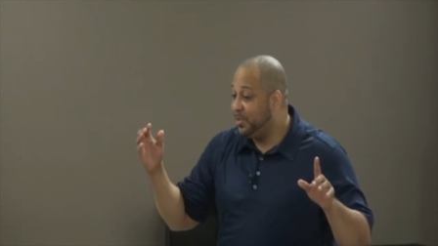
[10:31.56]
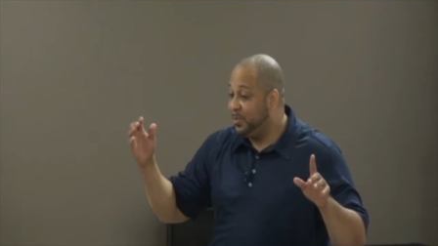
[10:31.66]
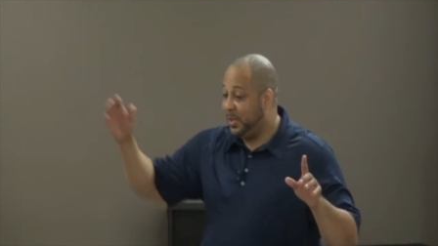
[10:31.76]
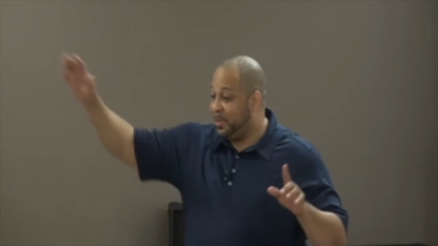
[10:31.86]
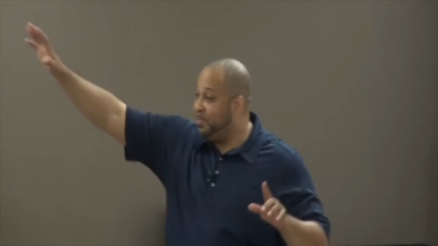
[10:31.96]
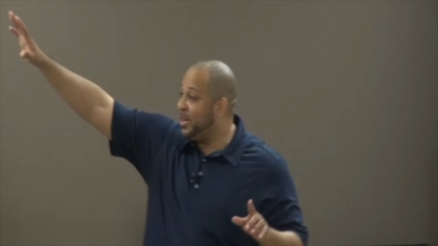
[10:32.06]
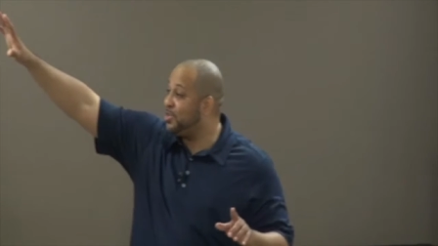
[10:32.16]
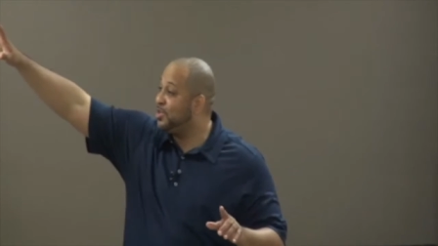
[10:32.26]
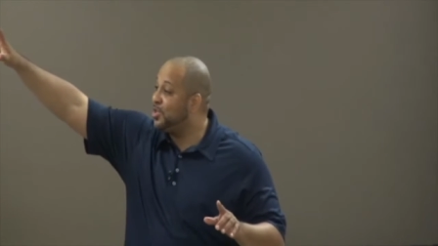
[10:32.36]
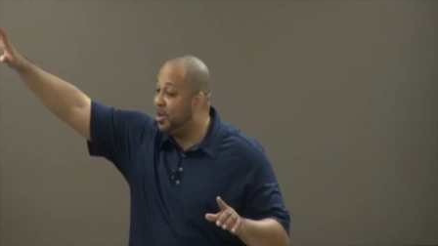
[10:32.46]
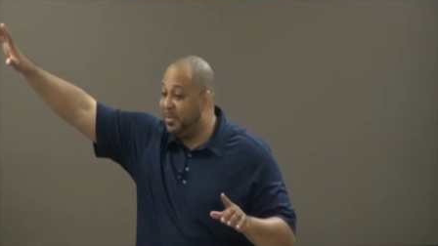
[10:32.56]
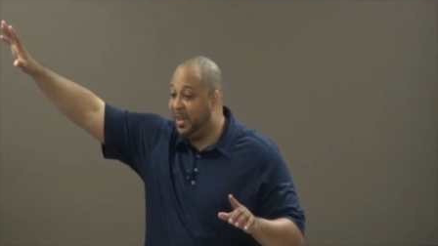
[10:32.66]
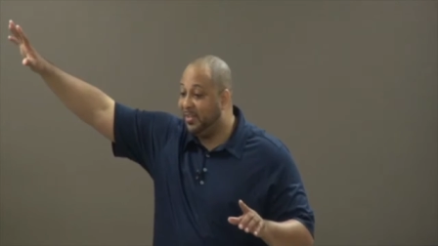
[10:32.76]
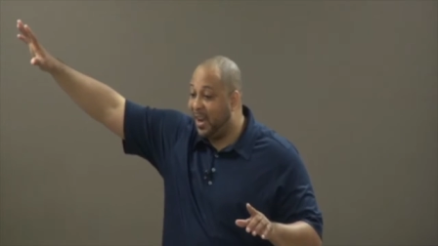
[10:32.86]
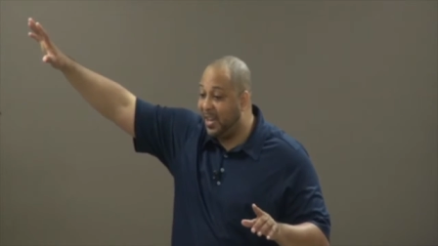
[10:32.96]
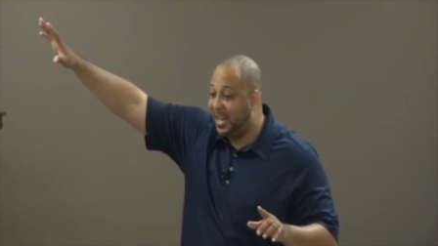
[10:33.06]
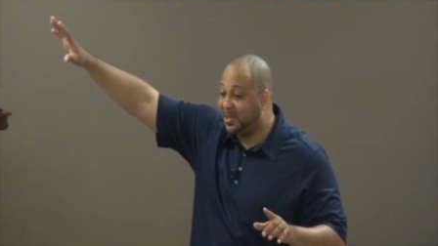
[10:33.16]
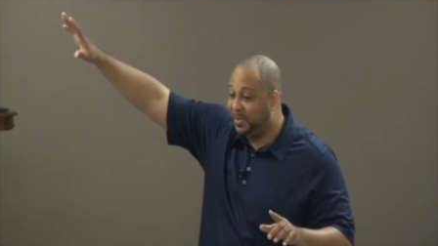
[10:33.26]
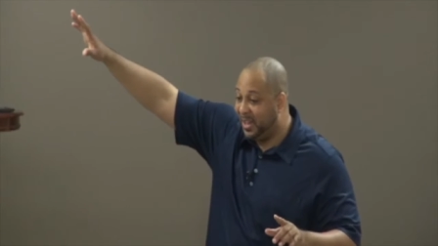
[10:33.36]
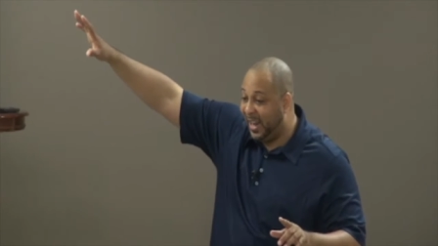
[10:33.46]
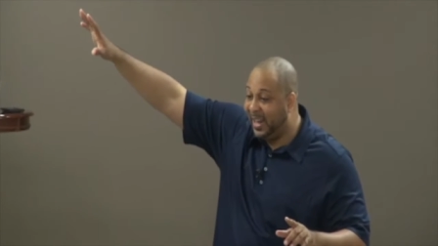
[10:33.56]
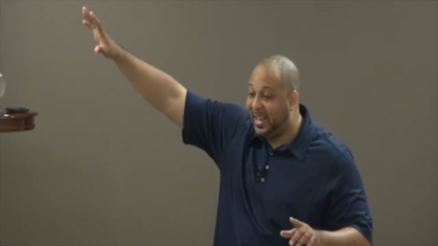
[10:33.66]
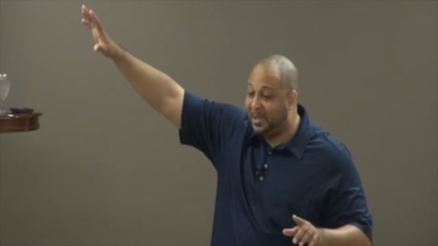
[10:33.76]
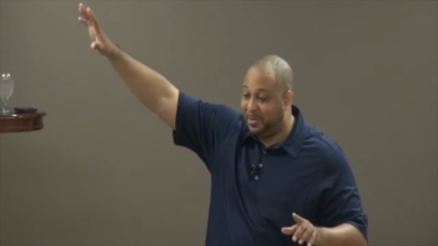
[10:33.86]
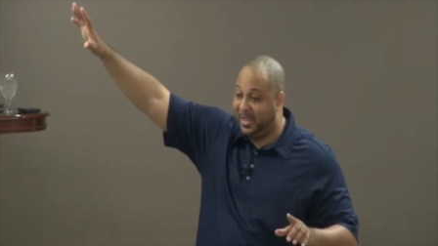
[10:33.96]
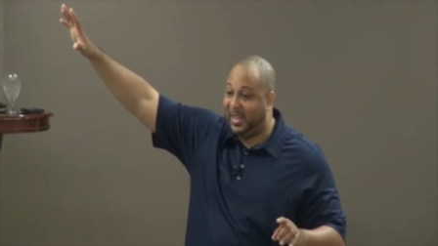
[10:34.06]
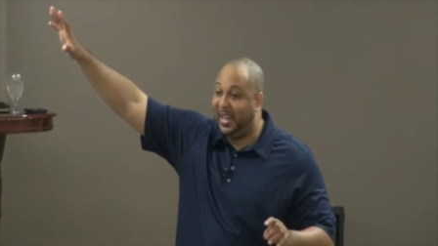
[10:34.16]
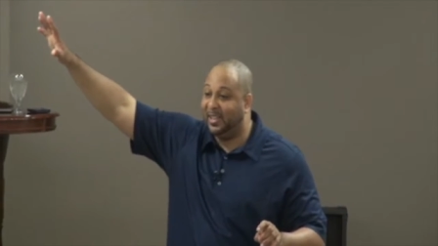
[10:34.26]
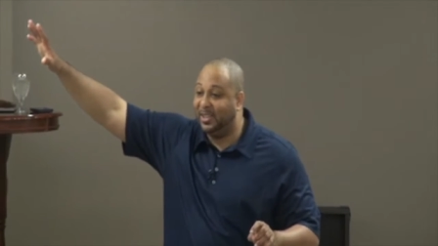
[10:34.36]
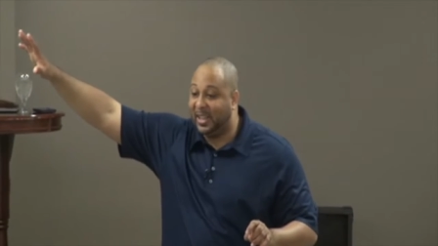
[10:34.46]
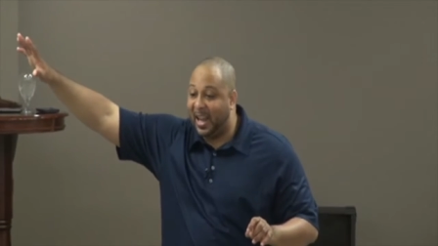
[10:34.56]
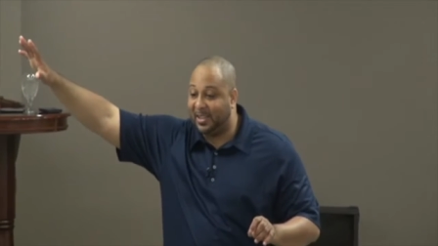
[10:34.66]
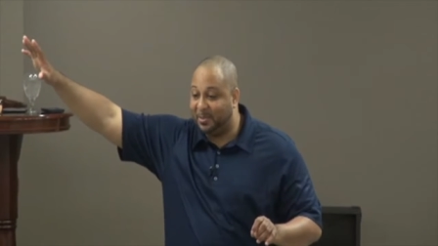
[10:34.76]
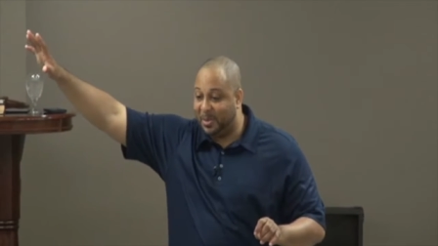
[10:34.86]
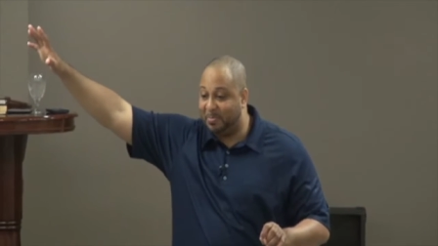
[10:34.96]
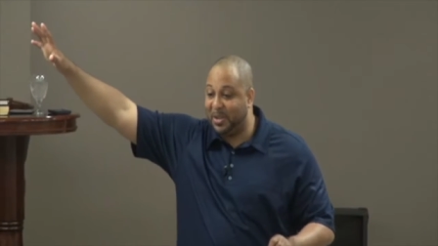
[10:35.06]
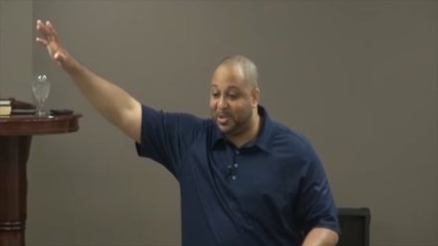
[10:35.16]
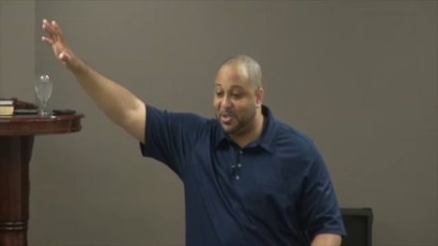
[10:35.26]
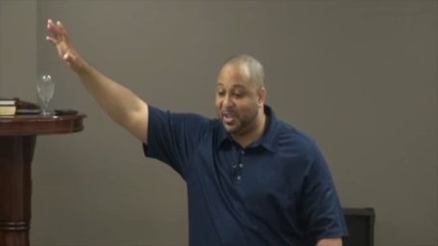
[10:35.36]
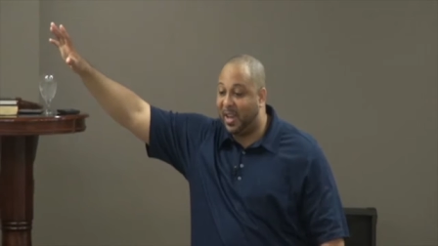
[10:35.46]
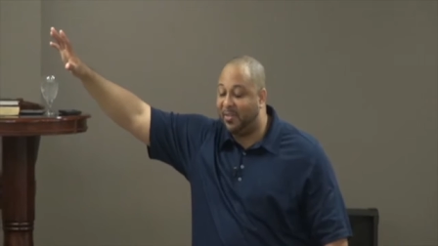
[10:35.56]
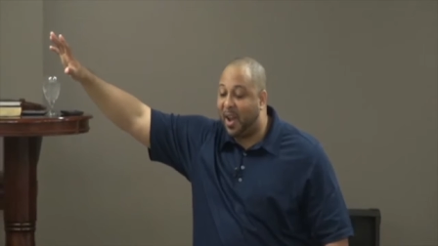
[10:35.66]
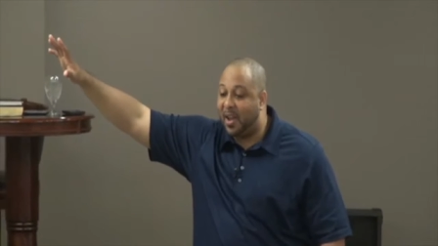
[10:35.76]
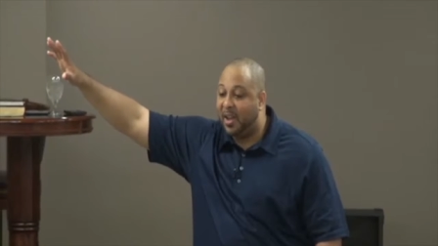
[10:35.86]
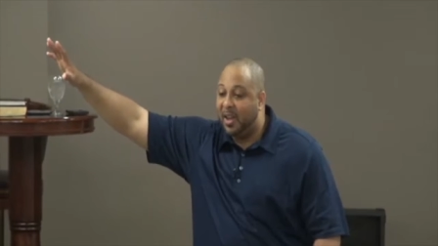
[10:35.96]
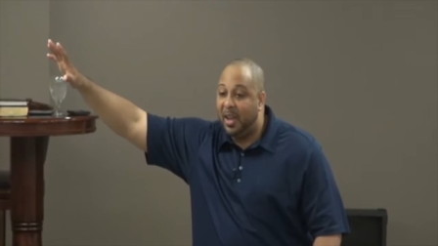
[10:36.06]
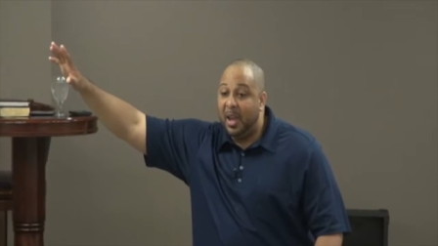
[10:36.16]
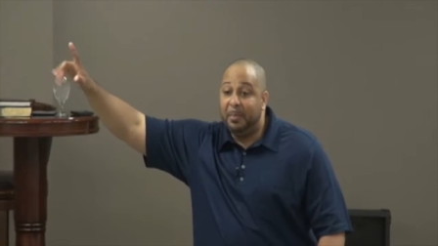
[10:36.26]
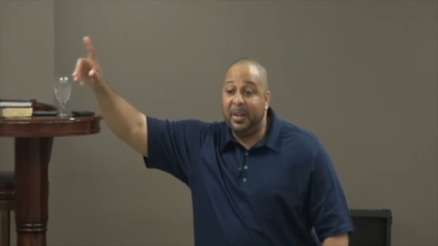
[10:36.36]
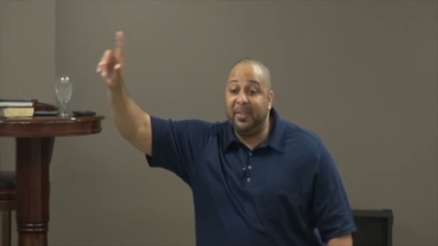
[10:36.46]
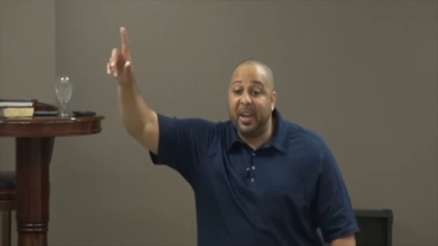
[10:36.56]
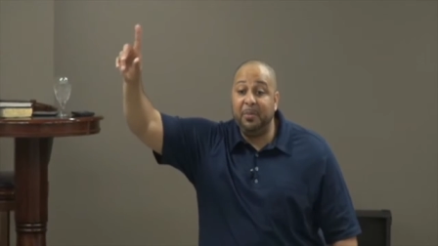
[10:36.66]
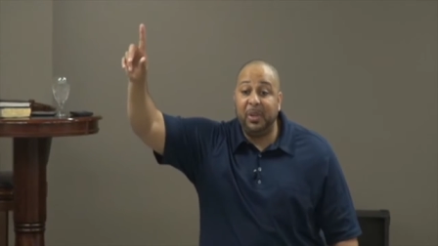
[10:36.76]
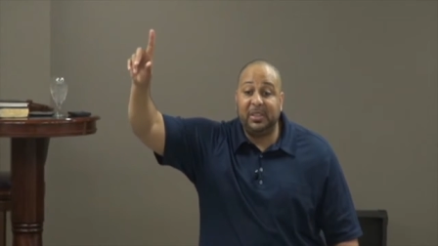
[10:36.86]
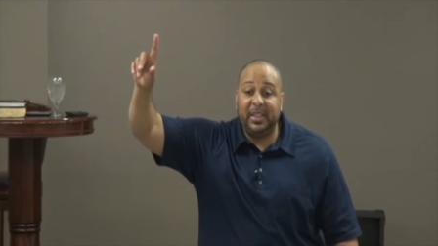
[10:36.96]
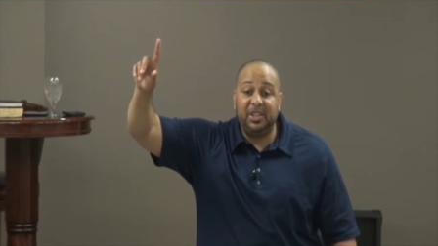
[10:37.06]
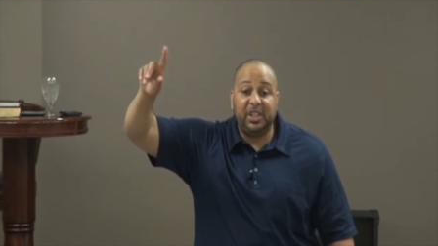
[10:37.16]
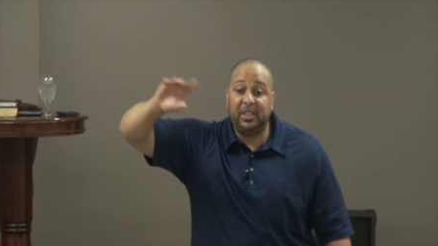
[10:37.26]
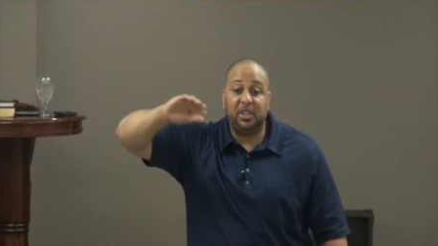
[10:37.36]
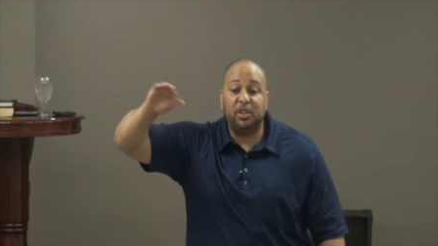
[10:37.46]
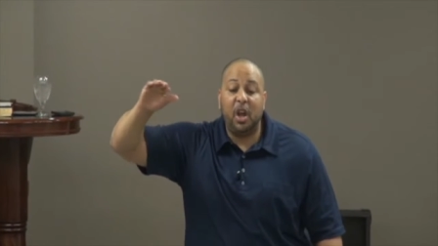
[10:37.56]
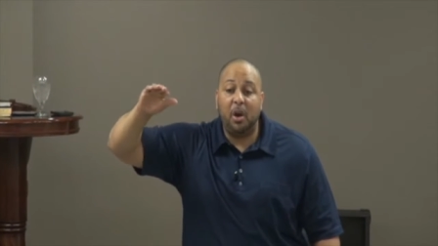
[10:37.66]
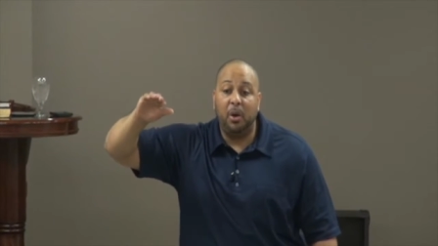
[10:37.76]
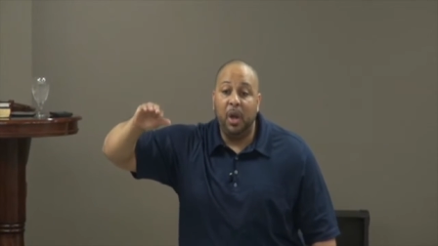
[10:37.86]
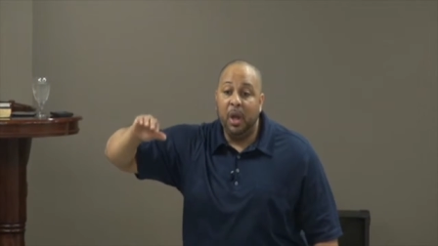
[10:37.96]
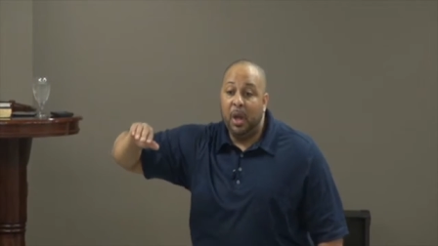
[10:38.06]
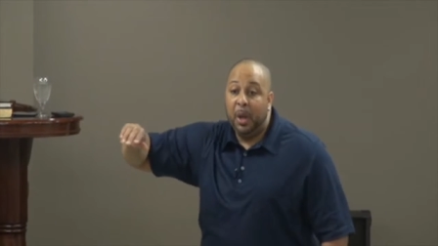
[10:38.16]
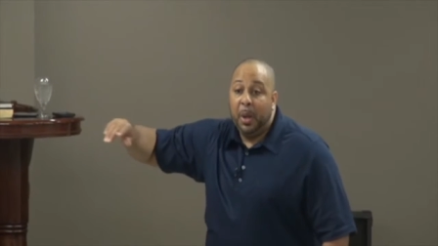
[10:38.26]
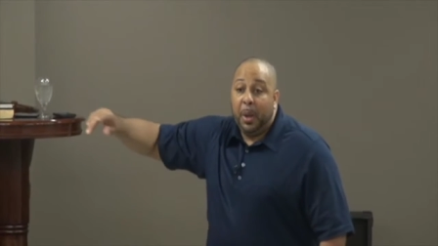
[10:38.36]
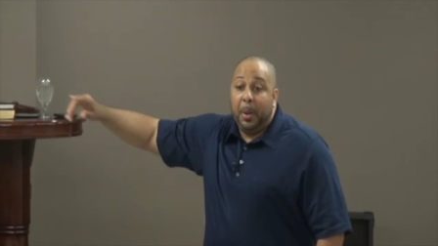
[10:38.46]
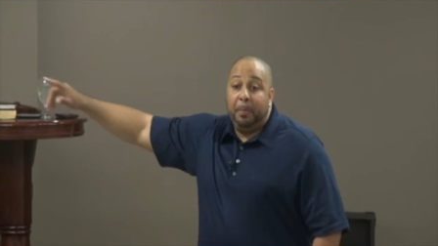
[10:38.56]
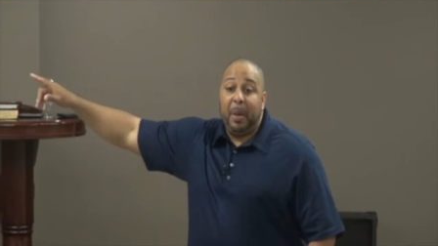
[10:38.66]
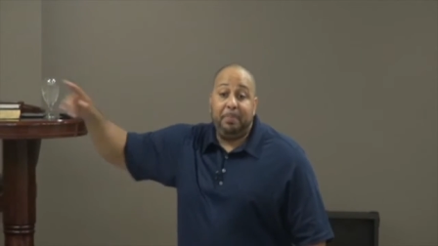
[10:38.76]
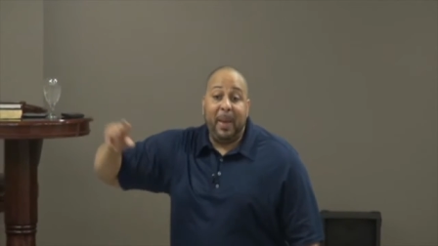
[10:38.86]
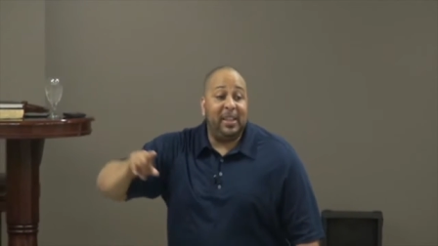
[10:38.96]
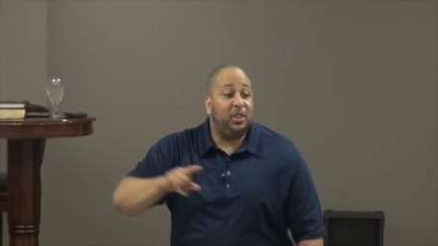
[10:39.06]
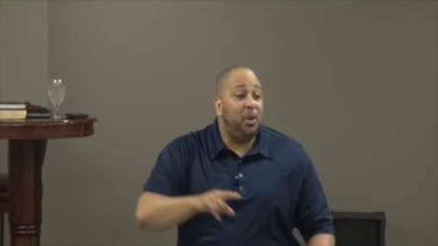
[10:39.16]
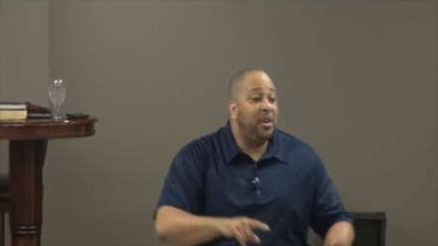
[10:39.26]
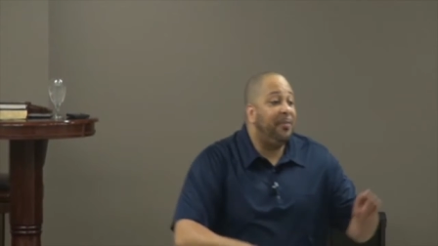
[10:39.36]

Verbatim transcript: With them pictures show me, right? That's what the head, that's what his head looked like, the, the pictures say, right? But have anyone seen Jesus? No. But based on